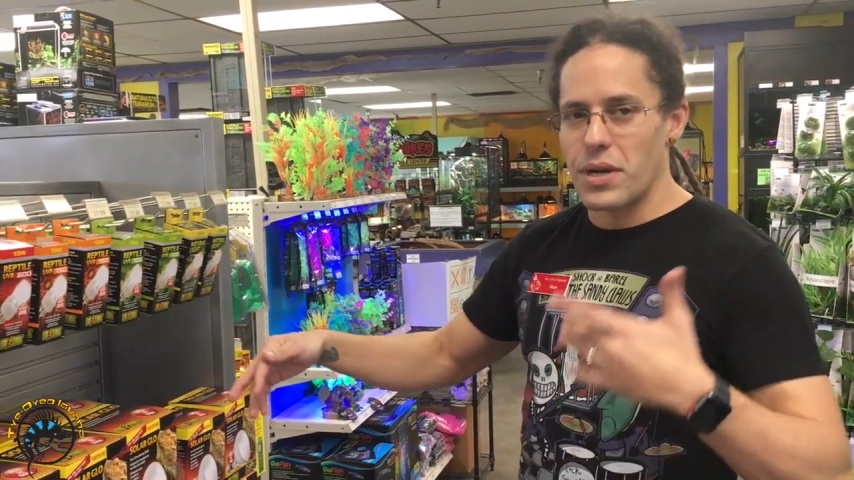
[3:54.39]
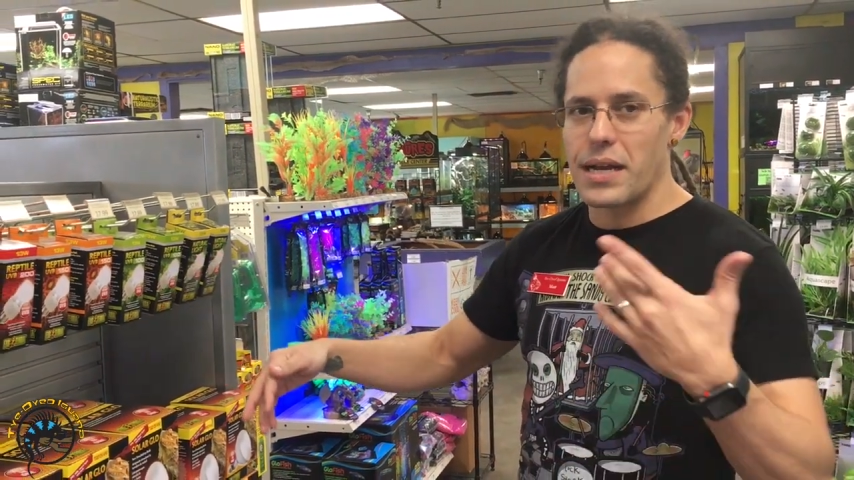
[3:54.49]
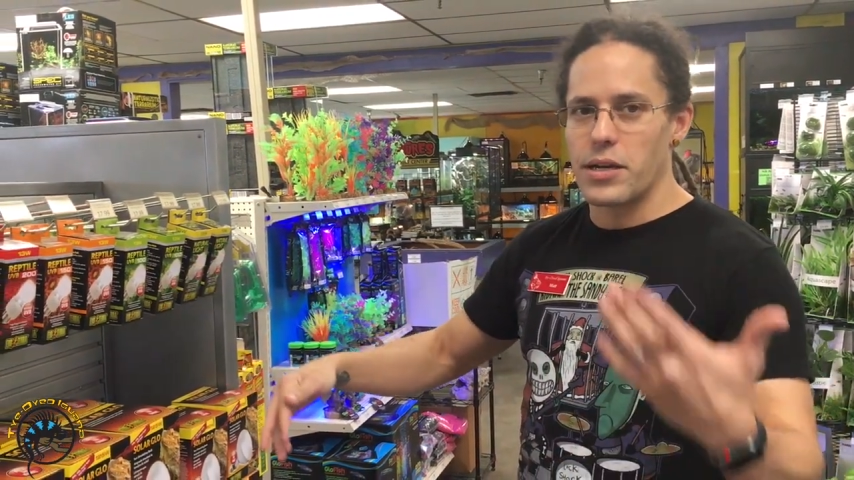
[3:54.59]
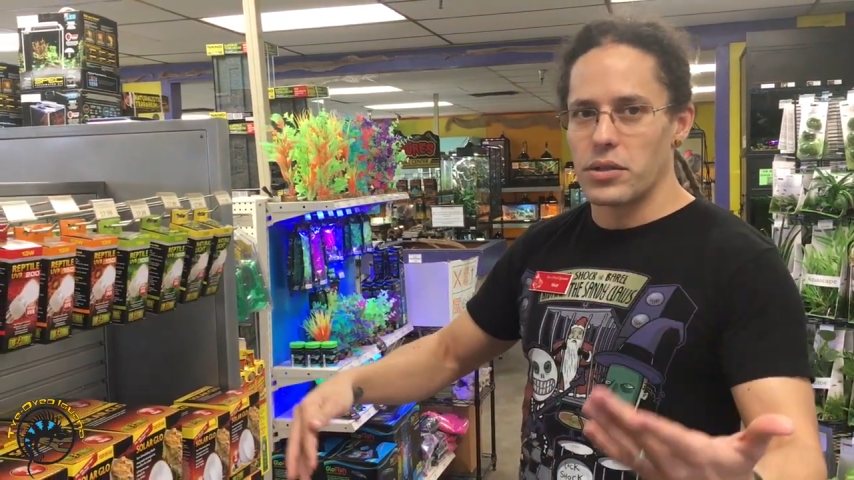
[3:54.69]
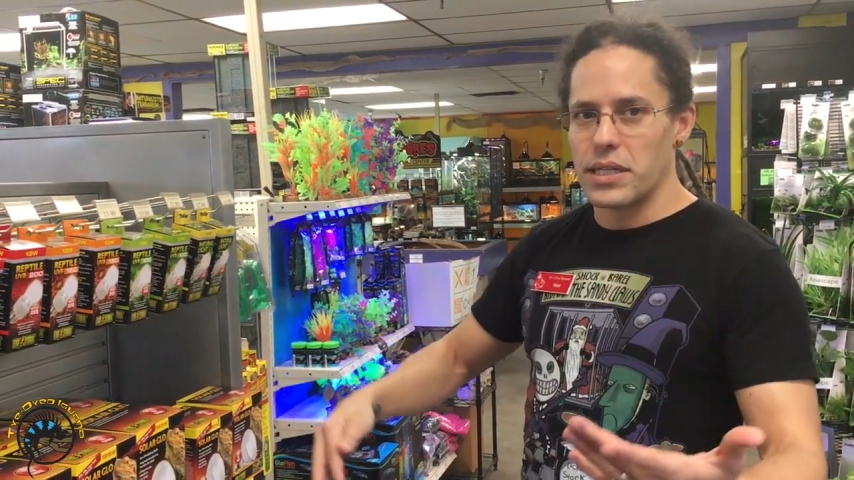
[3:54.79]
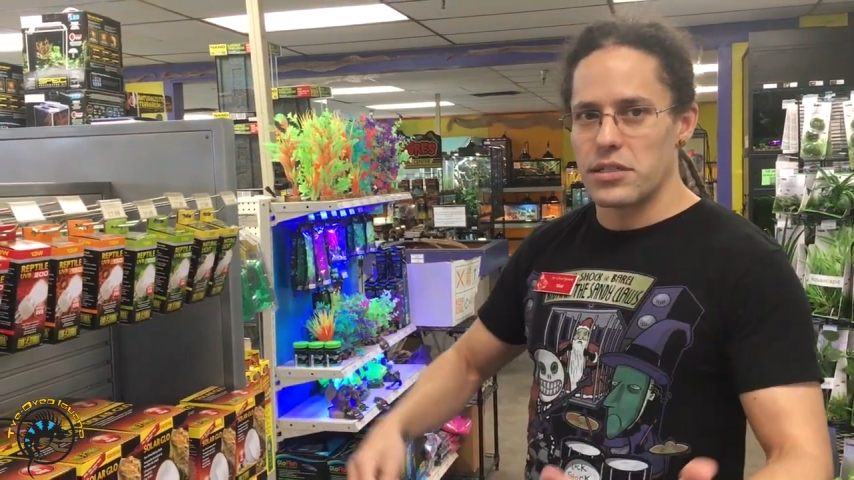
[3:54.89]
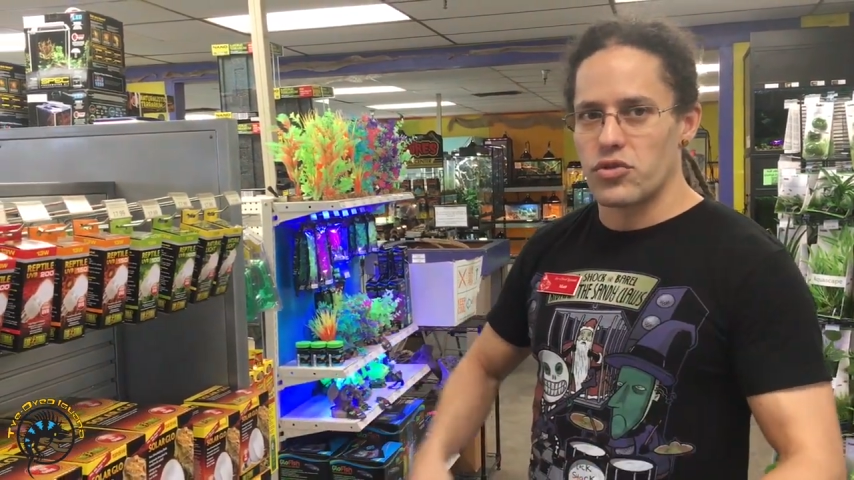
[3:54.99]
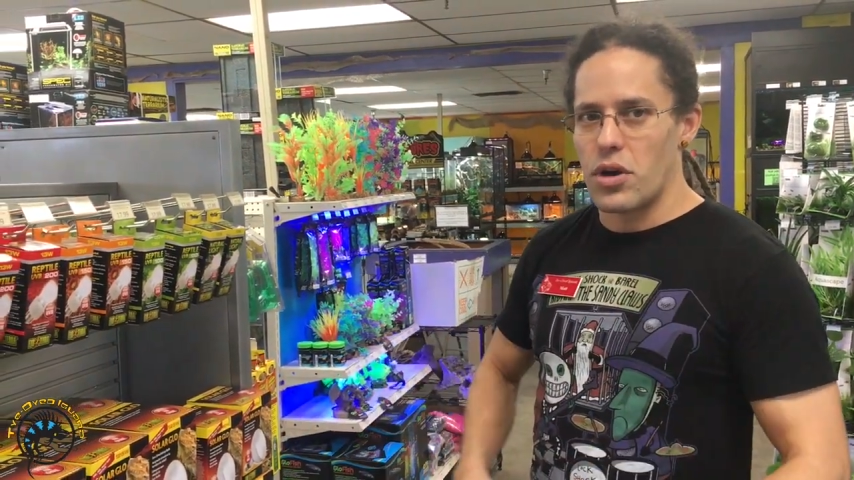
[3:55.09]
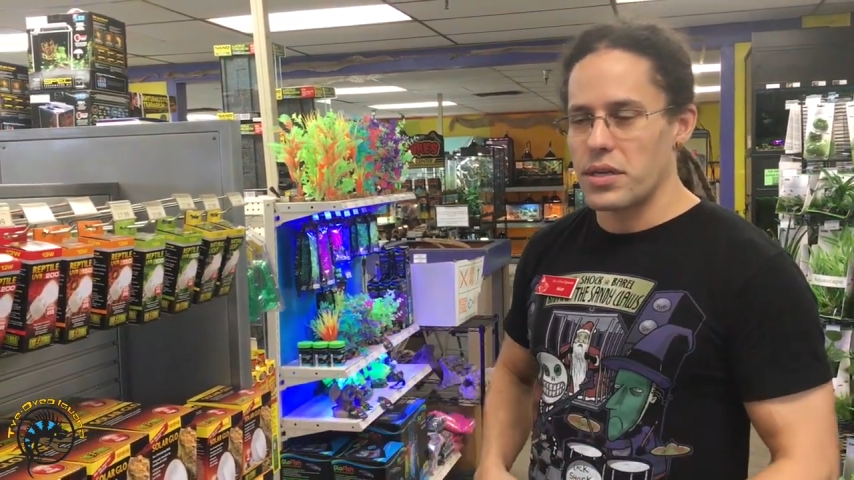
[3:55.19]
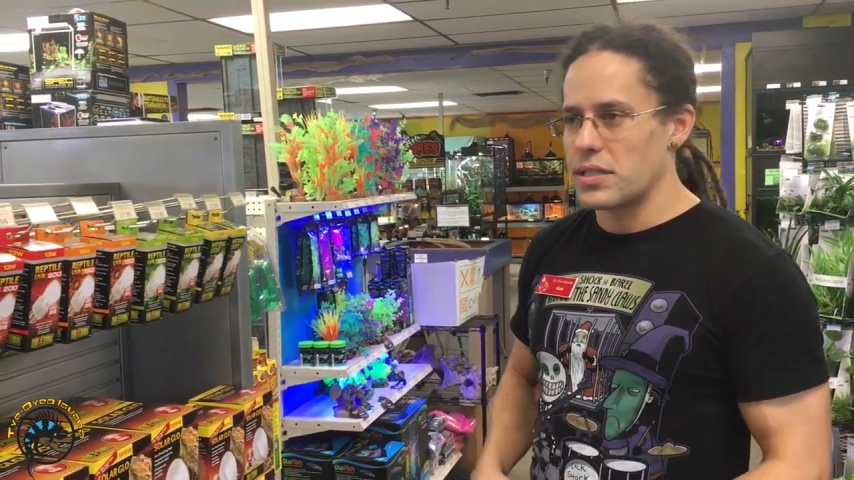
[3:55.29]
are not nearly as
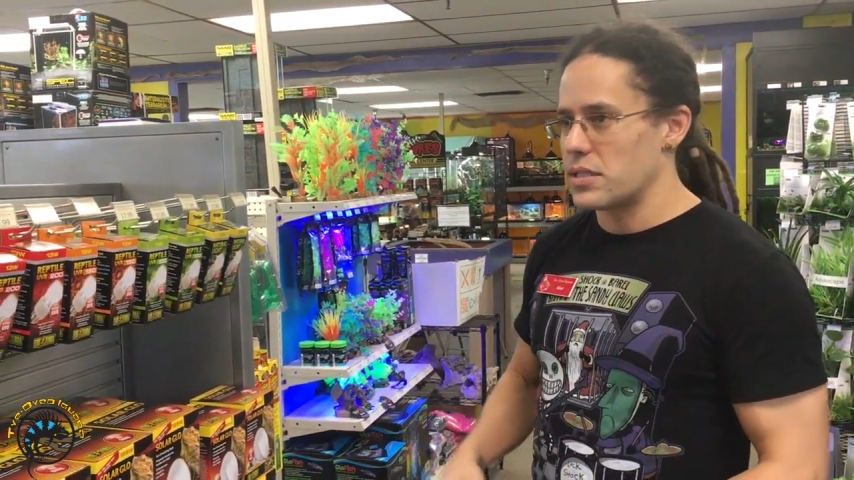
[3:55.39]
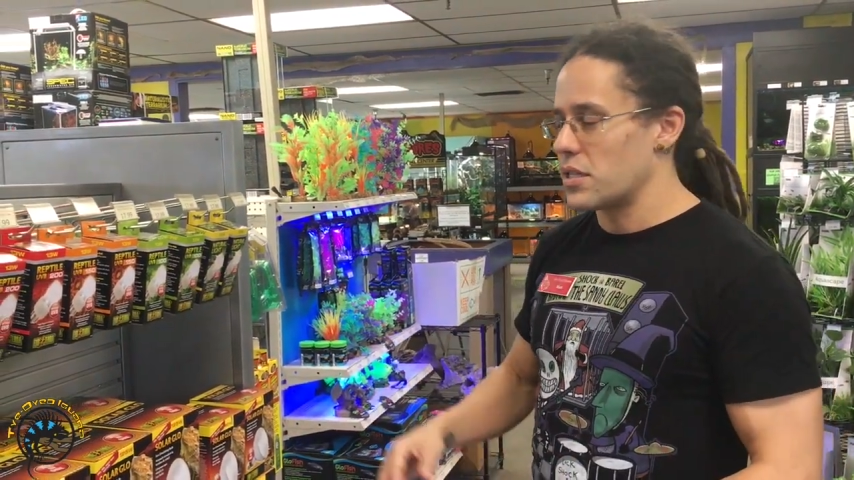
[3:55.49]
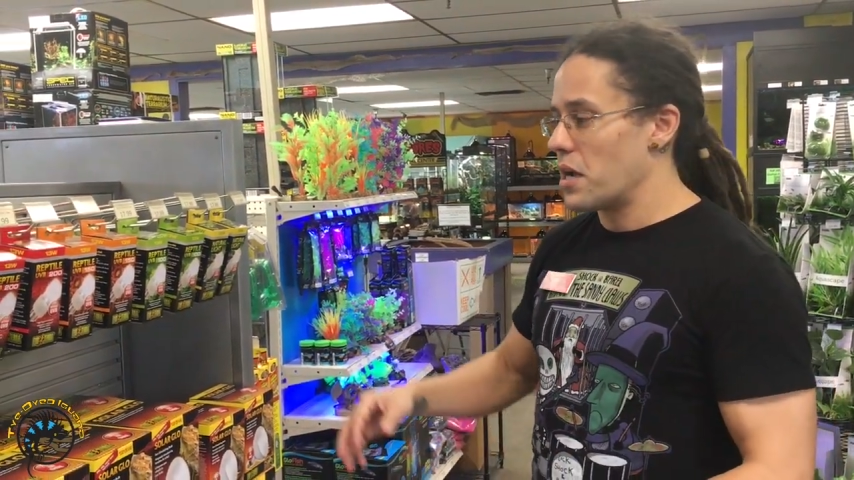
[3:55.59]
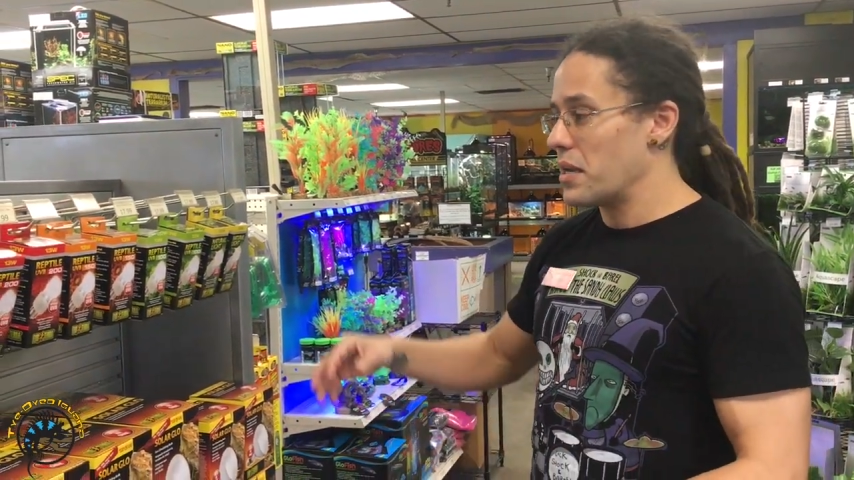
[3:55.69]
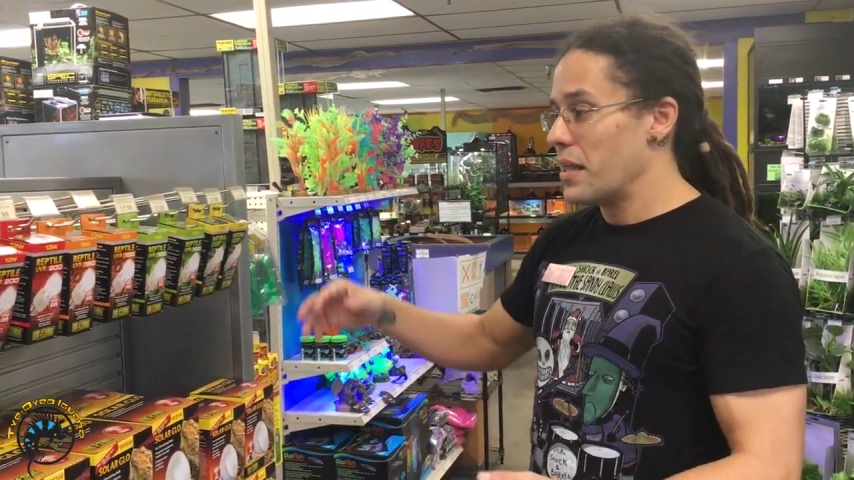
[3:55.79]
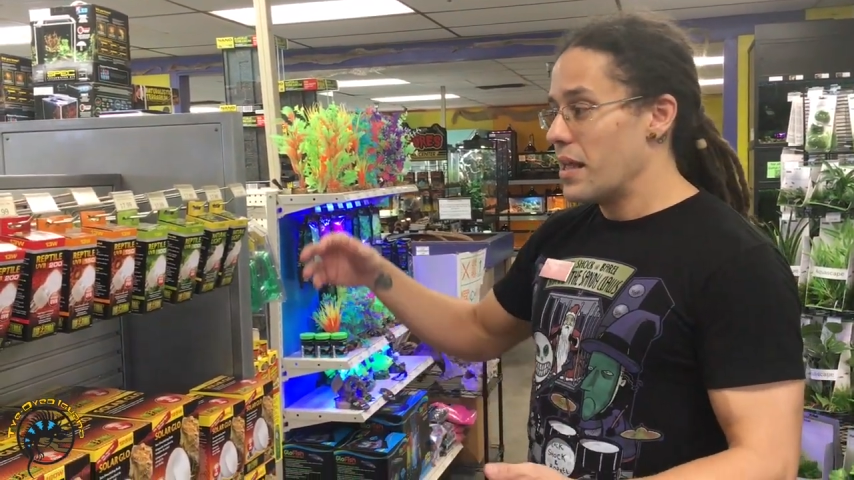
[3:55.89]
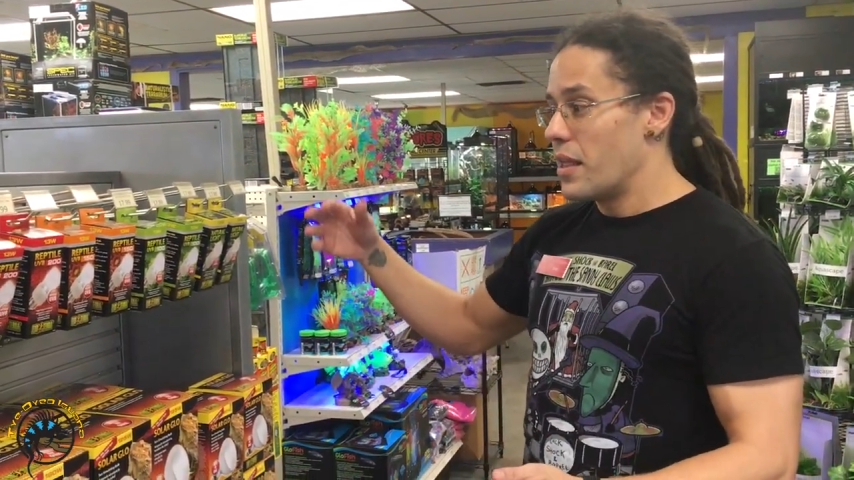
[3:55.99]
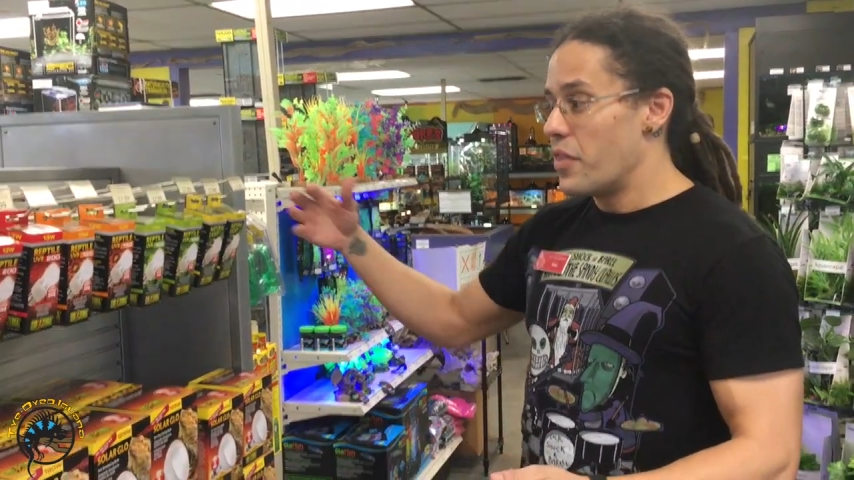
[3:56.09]
strong as the sun,